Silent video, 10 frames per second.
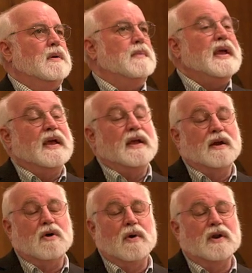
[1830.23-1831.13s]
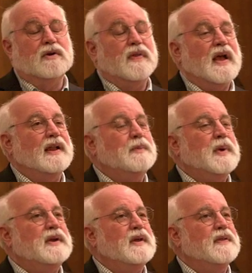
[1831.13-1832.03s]
making it, according to the
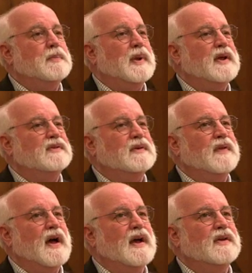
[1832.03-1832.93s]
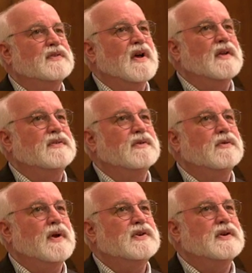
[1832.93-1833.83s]
LAPD, the place of the highest
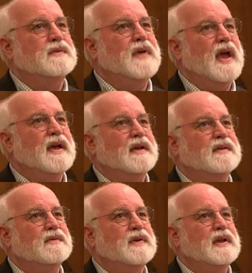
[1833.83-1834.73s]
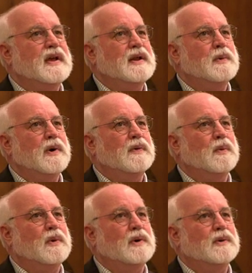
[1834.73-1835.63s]
concentration of gang activity anywhere in the
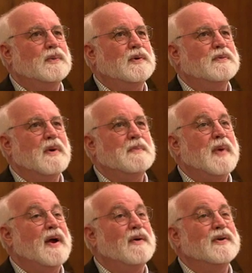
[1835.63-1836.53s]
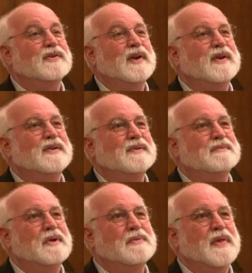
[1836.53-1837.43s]
world was my parish. I
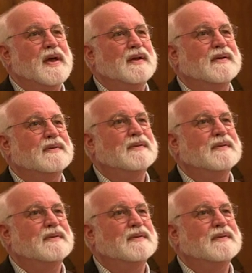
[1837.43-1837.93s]
didn't know that.